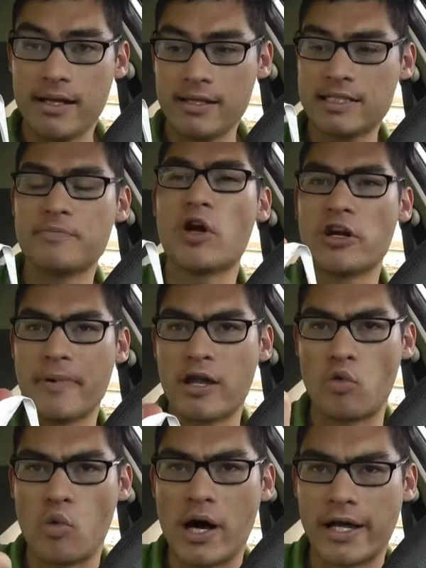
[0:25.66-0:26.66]
a smart amount
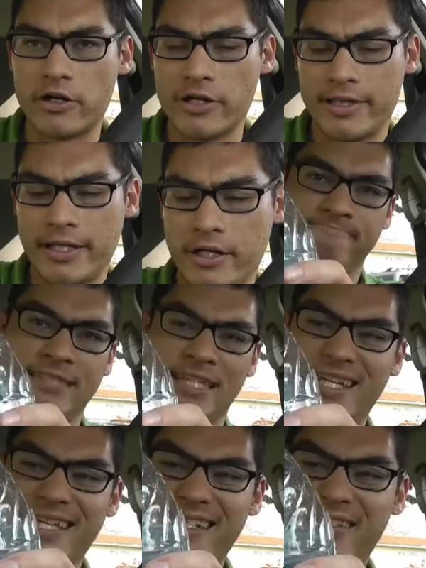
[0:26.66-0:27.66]
of water in there.
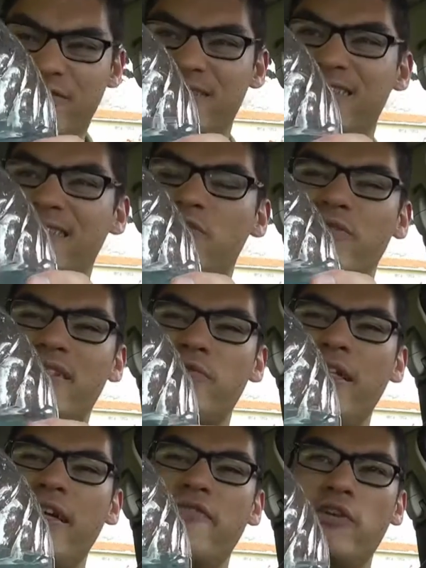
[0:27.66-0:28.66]
This one doesn't
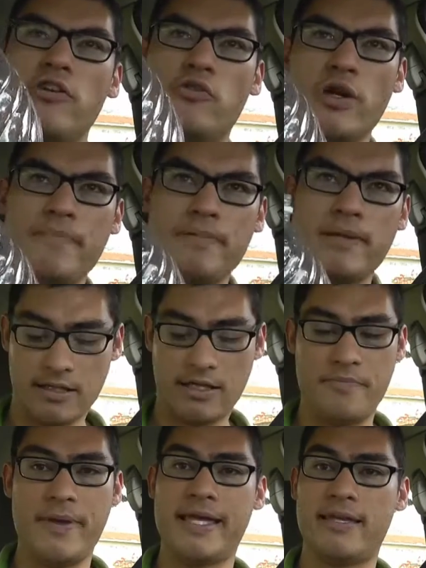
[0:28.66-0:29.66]
really have a grip.
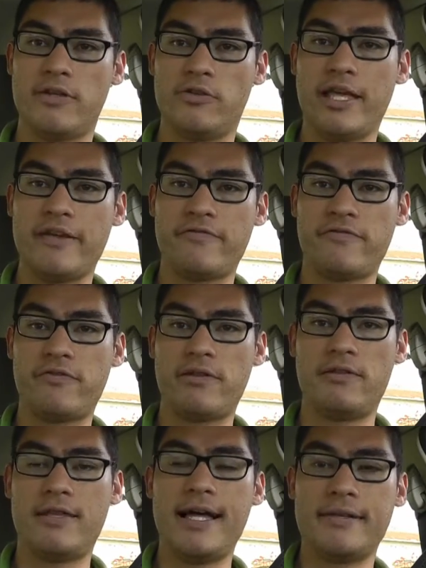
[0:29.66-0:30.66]
Gonna make your life
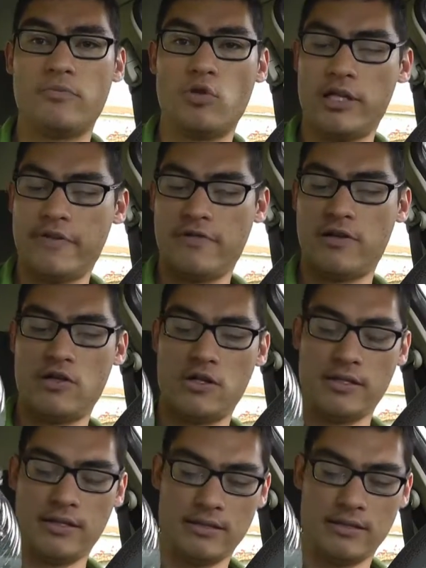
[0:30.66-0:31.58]
a lot more difficult.